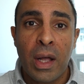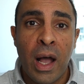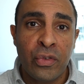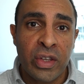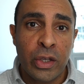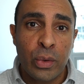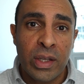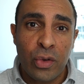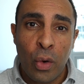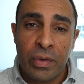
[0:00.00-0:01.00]
housing
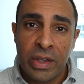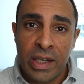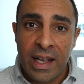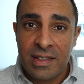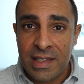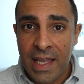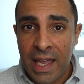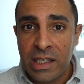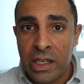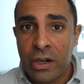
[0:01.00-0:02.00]
units over the next
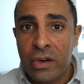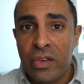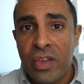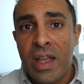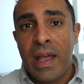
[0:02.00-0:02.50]
10 years